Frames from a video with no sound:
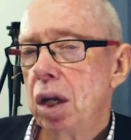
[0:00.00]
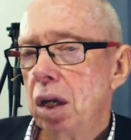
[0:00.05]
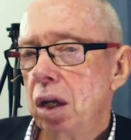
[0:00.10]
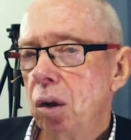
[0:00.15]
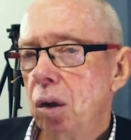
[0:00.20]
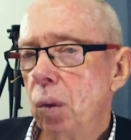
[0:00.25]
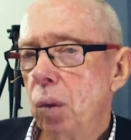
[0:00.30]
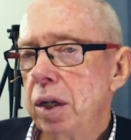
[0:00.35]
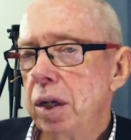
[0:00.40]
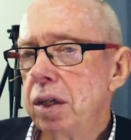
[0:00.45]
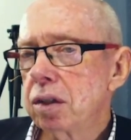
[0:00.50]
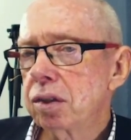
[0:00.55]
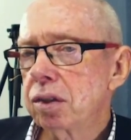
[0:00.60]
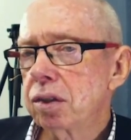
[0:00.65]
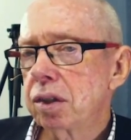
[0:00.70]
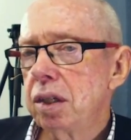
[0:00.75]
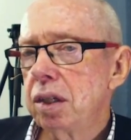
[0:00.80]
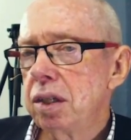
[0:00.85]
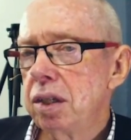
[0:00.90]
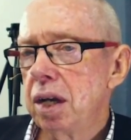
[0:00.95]
when you
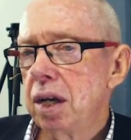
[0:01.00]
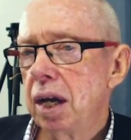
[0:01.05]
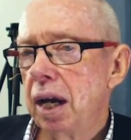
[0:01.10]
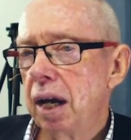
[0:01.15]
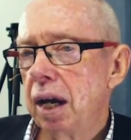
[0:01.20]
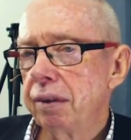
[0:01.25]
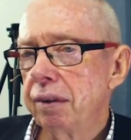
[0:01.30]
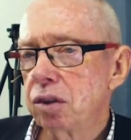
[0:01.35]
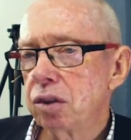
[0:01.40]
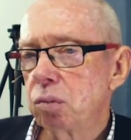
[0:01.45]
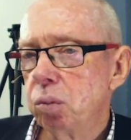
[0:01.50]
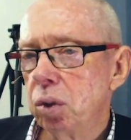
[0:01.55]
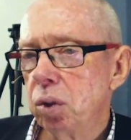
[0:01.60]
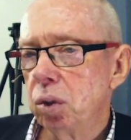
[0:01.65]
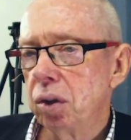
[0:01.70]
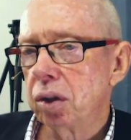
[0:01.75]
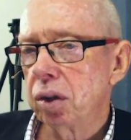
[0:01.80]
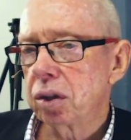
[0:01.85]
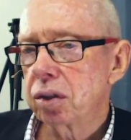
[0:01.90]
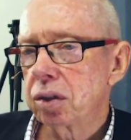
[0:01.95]
see how this
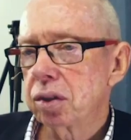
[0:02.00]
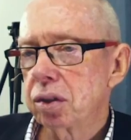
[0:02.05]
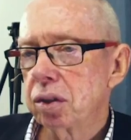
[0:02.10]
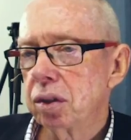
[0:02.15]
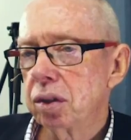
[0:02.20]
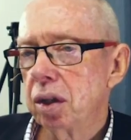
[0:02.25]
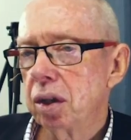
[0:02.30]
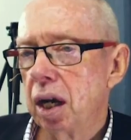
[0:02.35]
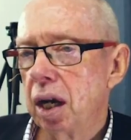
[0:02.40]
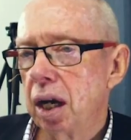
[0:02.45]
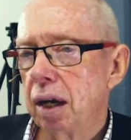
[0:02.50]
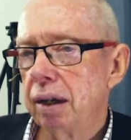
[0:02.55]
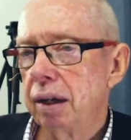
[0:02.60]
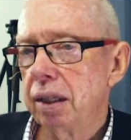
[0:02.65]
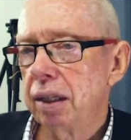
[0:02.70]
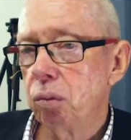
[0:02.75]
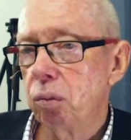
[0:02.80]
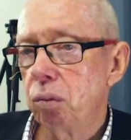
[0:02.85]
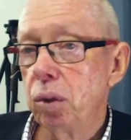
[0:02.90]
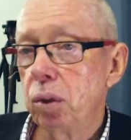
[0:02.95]
works,
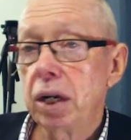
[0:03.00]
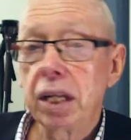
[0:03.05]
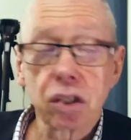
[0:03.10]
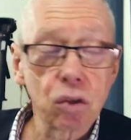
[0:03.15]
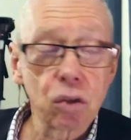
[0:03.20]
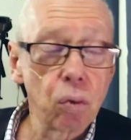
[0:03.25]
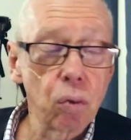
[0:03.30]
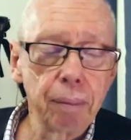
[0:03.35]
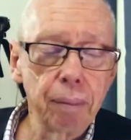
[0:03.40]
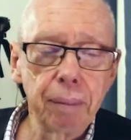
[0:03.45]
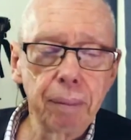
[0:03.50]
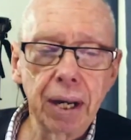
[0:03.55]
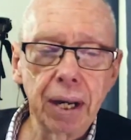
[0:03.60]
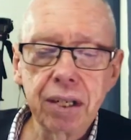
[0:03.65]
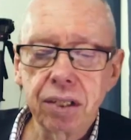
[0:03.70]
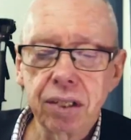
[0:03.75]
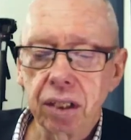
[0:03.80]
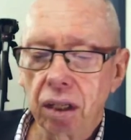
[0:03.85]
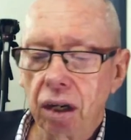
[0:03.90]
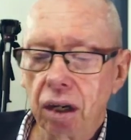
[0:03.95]
it really is quite
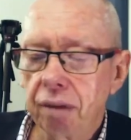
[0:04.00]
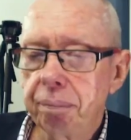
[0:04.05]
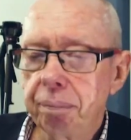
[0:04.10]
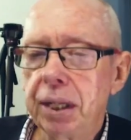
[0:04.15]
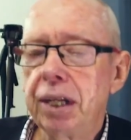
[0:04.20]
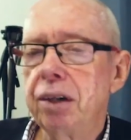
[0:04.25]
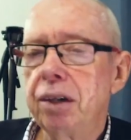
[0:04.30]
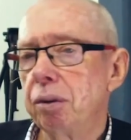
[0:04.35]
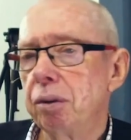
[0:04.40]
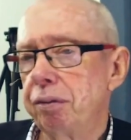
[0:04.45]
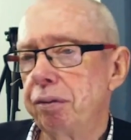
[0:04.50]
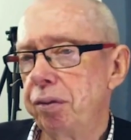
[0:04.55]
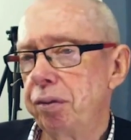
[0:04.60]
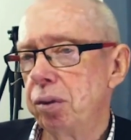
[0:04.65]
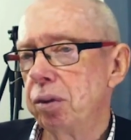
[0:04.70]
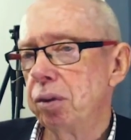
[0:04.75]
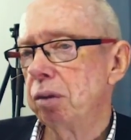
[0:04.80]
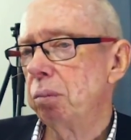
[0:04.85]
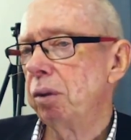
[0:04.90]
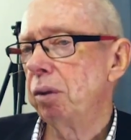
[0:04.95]
amazing. I've been into a few
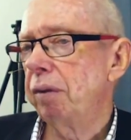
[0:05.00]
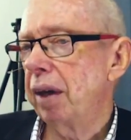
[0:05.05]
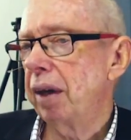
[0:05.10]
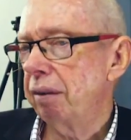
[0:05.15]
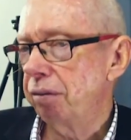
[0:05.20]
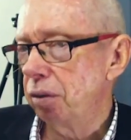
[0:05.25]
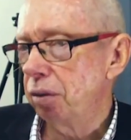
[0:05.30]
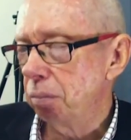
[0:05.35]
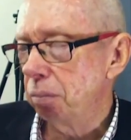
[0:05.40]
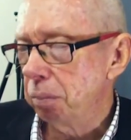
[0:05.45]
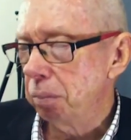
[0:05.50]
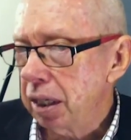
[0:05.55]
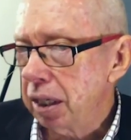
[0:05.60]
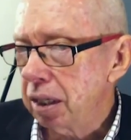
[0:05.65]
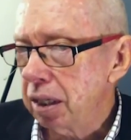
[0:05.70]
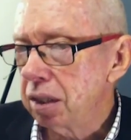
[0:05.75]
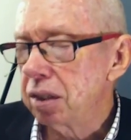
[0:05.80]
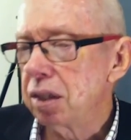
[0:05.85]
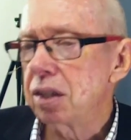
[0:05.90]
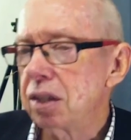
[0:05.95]
of them. We've had a few
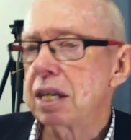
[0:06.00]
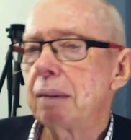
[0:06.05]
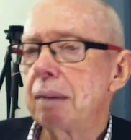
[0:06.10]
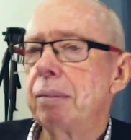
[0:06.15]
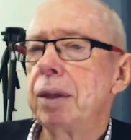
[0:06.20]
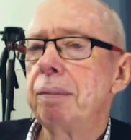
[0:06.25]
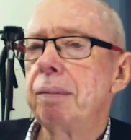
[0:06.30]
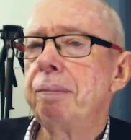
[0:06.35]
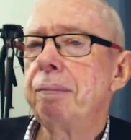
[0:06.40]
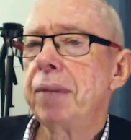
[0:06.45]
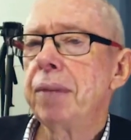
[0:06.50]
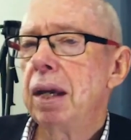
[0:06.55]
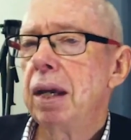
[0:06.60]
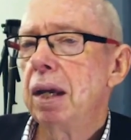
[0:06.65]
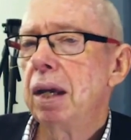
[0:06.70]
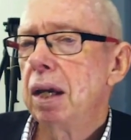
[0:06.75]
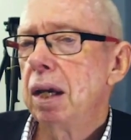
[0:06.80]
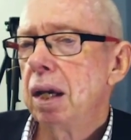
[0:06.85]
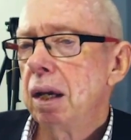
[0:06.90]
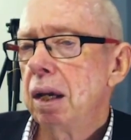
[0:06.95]
meetings in some of them,
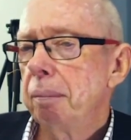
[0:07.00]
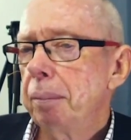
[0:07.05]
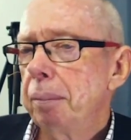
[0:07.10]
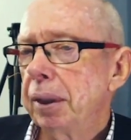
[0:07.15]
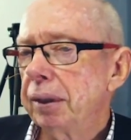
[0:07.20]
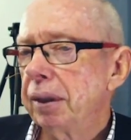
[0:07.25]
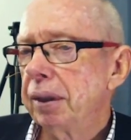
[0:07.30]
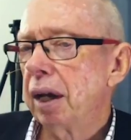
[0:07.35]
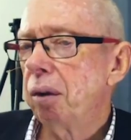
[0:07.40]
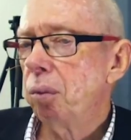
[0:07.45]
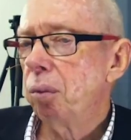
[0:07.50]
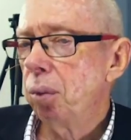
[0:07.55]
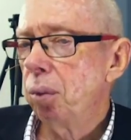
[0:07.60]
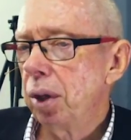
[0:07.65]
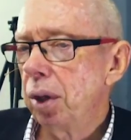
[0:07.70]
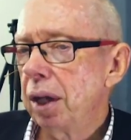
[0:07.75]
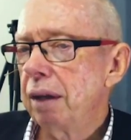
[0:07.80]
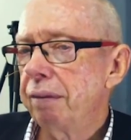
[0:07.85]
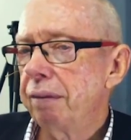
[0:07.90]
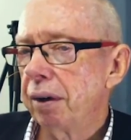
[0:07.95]
but they're
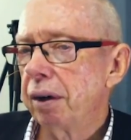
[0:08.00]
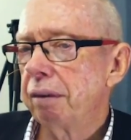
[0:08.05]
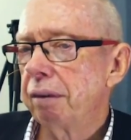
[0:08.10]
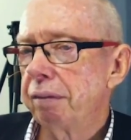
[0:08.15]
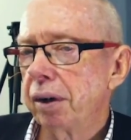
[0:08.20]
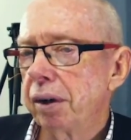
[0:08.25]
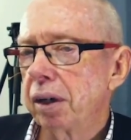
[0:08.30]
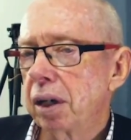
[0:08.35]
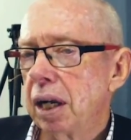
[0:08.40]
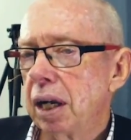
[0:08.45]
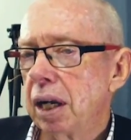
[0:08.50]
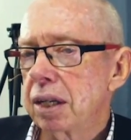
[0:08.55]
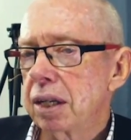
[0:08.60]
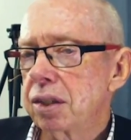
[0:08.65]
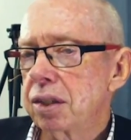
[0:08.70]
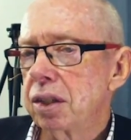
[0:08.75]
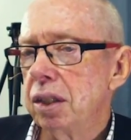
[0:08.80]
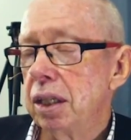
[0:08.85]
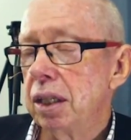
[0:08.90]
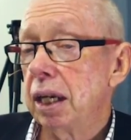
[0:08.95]
really very, very
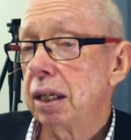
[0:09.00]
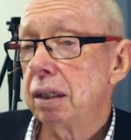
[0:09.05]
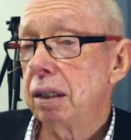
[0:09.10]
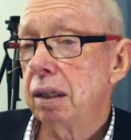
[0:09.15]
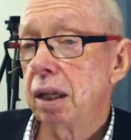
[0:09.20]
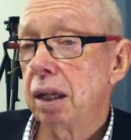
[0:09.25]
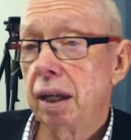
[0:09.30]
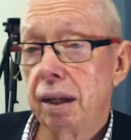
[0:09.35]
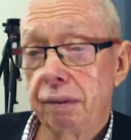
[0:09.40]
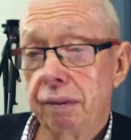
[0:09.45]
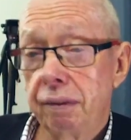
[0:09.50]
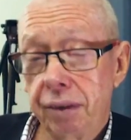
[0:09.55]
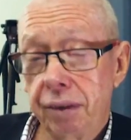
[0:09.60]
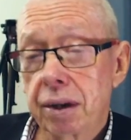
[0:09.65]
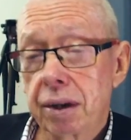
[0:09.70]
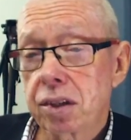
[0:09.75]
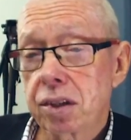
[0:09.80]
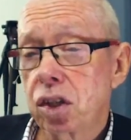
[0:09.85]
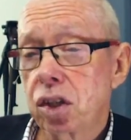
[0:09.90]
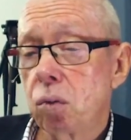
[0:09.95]
classy. And they're
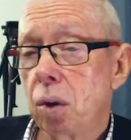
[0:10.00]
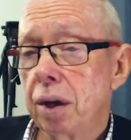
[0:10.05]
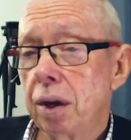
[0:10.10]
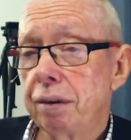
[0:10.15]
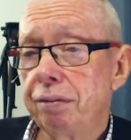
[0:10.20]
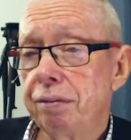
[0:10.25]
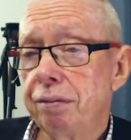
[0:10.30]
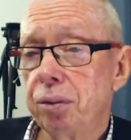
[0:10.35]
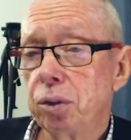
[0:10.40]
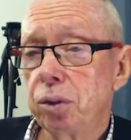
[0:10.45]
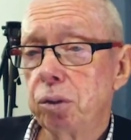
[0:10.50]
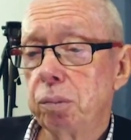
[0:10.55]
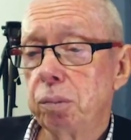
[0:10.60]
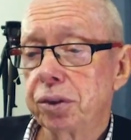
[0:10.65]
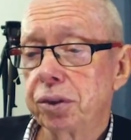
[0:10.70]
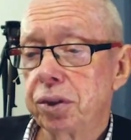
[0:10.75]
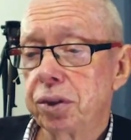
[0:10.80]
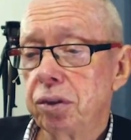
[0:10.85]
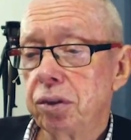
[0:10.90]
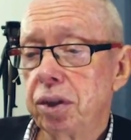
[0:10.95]
actually quite affordable
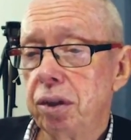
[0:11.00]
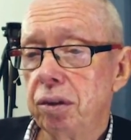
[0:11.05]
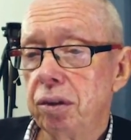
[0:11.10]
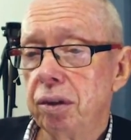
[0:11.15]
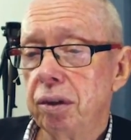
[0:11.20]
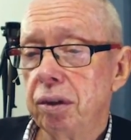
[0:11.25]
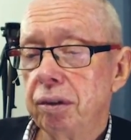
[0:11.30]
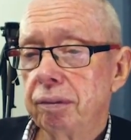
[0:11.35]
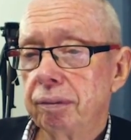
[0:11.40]
too, Kieran.